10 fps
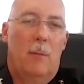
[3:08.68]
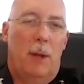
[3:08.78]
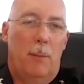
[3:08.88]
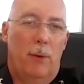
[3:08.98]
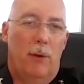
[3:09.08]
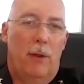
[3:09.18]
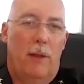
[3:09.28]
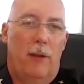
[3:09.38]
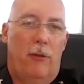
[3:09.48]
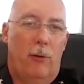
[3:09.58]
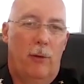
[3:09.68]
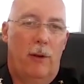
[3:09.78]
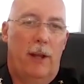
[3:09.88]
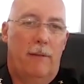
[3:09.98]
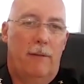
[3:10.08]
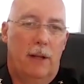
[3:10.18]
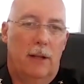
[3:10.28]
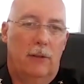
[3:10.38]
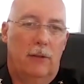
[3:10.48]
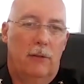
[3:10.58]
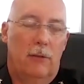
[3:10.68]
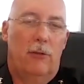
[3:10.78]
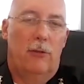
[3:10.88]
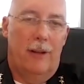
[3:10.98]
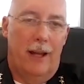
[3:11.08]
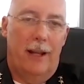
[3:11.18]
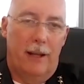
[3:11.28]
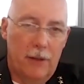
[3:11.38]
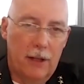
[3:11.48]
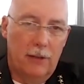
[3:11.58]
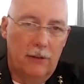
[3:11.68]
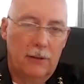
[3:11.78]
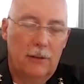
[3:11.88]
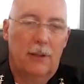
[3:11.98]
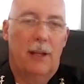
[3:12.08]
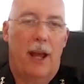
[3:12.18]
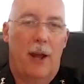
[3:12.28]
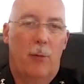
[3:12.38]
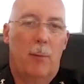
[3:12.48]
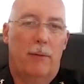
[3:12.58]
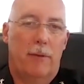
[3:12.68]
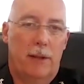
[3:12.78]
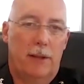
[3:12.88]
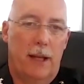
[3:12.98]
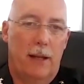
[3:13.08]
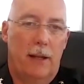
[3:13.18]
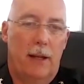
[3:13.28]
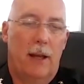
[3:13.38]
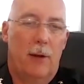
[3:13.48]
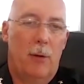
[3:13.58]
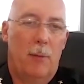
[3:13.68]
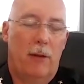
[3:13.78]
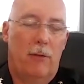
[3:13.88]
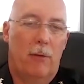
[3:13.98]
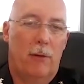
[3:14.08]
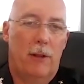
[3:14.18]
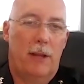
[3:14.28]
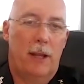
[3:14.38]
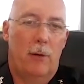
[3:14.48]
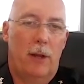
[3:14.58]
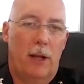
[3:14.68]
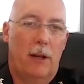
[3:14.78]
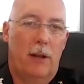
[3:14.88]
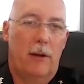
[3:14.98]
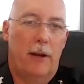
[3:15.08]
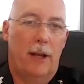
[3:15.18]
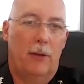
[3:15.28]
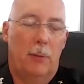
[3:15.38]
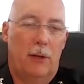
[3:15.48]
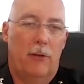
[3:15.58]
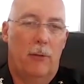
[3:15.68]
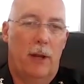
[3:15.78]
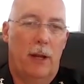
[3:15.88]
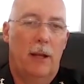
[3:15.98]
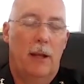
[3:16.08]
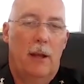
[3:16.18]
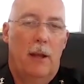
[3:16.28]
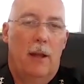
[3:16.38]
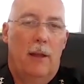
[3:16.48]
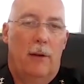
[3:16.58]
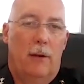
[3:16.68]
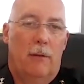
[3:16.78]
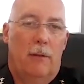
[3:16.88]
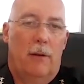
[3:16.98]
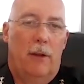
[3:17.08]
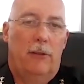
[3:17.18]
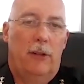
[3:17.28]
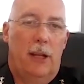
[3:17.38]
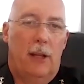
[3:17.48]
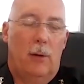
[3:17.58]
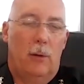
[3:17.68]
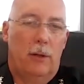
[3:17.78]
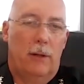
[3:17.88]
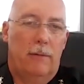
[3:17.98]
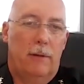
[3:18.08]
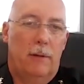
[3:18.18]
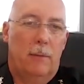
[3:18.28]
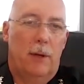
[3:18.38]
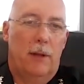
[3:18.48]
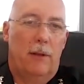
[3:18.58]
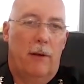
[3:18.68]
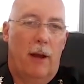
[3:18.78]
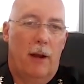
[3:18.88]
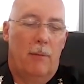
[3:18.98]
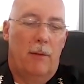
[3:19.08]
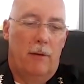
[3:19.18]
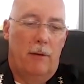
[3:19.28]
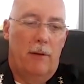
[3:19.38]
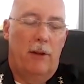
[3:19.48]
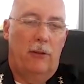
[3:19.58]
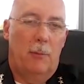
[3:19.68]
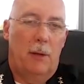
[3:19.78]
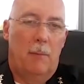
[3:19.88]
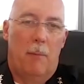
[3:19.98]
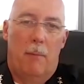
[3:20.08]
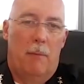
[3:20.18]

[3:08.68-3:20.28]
People that shouldn't have guns should not have guns. And how do we prevent that? And how do we make sure that they don't get into their hands? Because you're right, they're easy to get a hold of, but there needs to be,